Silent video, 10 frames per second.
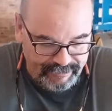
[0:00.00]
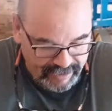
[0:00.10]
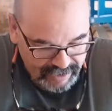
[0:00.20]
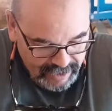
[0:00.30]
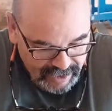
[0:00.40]

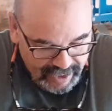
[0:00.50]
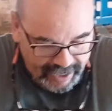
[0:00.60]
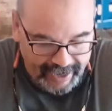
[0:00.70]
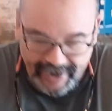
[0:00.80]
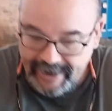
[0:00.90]

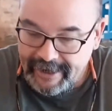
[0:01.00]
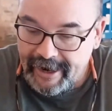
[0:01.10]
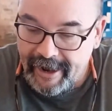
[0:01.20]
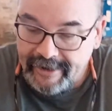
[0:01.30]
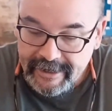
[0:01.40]
And
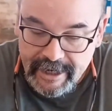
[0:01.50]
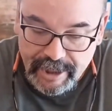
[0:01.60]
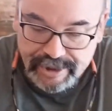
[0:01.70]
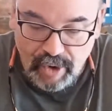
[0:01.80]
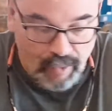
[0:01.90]

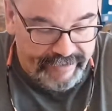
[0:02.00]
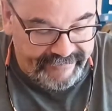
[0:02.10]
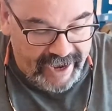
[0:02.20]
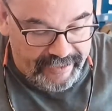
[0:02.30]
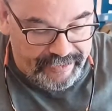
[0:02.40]
so
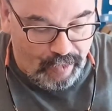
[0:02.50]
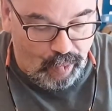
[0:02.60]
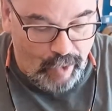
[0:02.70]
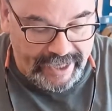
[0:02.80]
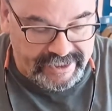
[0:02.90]
we've got the
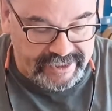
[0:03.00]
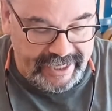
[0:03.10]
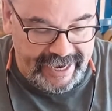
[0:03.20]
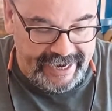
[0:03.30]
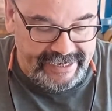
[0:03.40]
West
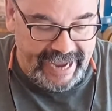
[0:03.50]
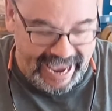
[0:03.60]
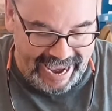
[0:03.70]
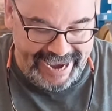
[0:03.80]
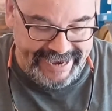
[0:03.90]
King
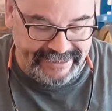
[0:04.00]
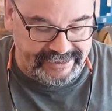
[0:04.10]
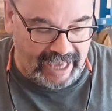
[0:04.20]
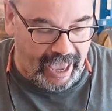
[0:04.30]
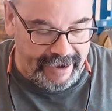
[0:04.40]

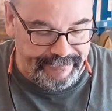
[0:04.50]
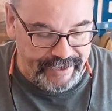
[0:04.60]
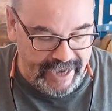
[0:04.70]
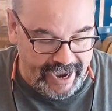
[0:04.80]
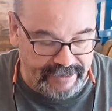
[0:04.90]
Haze
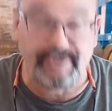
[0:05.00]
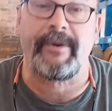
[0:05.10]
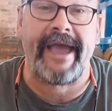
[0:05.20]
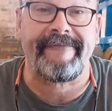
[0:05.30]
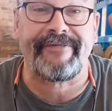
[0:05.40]
IPA. So
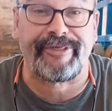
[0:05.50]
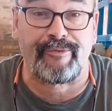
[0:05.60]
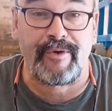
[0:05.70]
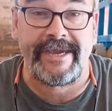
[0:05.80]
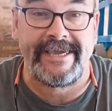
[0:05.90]
we have
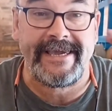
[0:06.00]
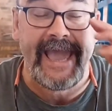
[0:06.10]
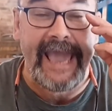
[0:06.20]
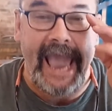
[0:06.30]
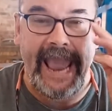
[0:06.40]
3
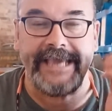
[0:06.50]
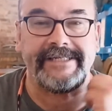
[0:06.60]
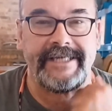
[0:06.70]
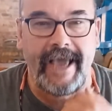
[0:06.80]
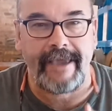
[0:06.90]

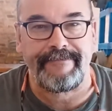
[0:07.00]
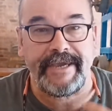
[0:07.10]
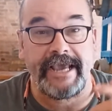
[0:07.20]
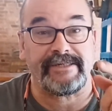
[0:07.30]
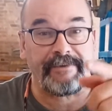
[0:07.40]
hazy
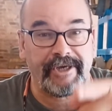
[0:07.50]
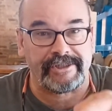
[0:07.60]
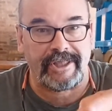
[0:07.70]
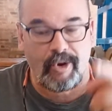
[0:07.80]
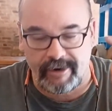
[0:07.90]
IPAs
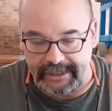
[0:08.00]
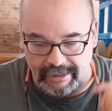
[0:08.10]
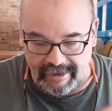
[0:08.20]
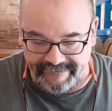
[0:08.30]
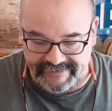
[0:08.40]
because Lori
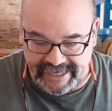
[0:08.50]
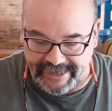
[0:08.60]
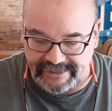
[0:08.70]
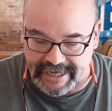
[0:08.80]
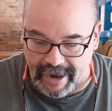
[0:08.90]
loves
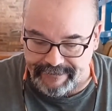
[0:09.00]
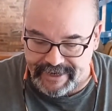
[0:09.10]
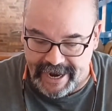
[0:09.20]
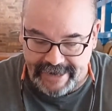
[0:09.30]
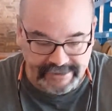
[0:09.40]
hazy
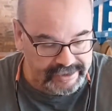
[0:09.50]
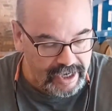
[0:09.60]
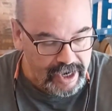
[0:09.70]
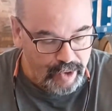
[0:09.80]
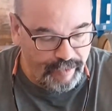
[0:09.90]
IPAs.
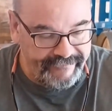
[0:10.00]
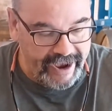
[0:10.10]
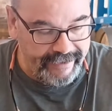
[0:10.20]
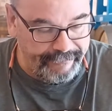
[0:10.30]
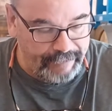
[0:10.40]
We've
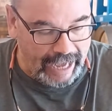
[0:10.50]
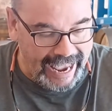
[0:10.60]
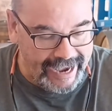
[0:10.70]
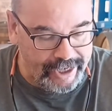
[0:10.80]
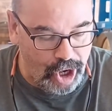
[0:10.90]
got a
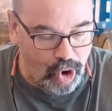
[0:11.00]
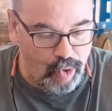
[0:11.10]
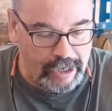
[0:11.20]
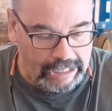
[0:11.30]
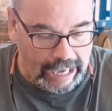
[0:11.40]
Black
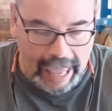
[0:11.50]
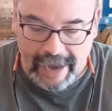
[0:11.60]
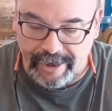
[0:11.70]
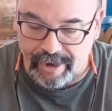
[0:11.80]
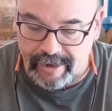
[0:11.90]
Oak
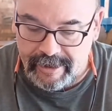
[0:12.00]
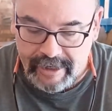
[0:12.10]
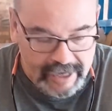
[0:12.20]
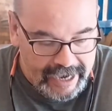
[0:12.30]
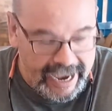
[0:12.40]
Lager,
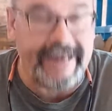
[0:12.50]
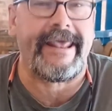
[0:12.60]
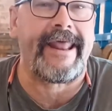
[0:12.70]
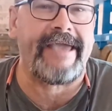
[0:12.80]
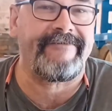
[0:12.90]
and
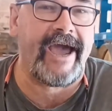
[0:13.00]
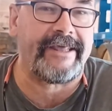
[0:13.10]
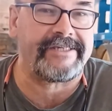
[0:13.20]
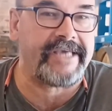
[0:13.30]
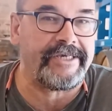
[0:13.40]
then I've got
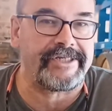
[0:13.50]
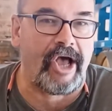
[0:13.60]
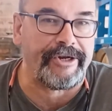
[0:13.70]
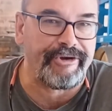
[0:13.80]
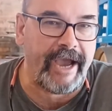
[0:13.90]
a
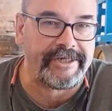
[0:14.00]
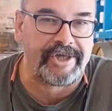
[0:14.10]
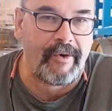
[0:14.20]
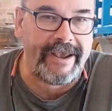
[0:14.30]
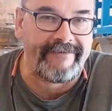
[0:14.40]
Saison. You guys
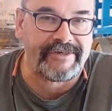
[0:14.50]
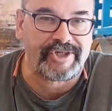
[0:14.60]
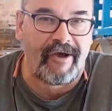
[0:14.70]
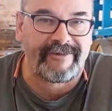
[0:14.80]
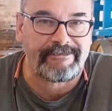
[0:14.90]
know I have a
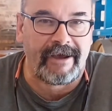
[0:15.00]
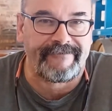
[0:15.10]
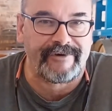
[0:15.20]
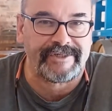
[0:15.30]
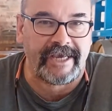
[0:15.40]
soft spot
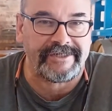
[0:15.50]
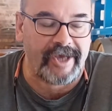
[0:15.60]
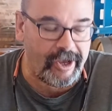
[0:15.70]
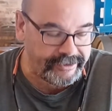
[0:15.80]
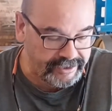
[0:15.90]
for
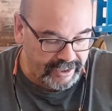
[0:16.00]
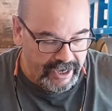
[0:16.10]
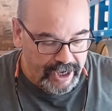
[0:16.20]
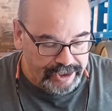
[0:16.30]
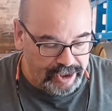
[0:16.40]
Saisons.
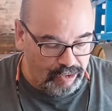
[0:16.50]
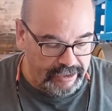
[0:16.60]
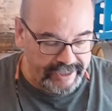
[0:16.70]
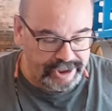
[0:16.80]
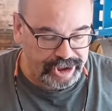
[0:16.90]
So
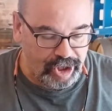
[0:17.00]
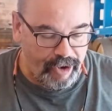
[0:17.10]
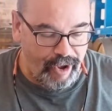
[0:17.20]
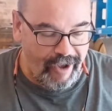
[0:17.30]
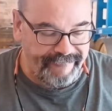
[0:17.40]
let's
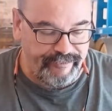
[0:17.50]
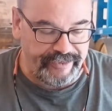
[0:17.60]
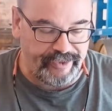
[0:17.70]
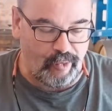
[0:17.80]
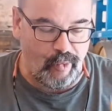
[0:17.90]
start off
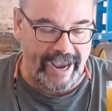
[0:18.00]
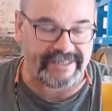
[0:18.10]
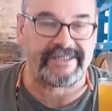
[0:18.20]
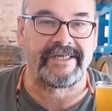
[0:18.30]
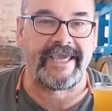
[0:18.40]
with the
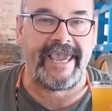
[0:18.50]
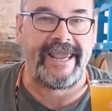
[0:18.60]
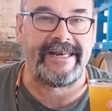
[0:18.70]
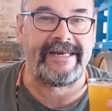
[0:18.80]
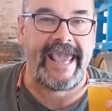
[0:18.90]
West
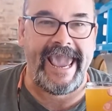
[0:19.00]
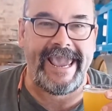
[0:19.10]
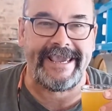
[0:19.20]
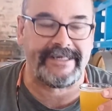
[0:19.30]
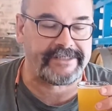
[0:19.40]
King
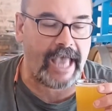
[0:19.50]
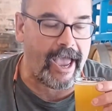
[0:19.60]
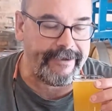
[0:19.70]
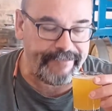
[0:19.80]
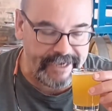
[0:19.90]
Haze
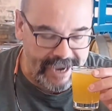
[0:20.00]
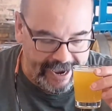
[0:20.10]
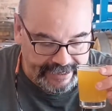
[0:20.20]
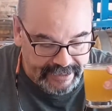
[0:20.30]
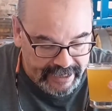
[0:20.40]

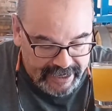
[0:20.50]
IPA.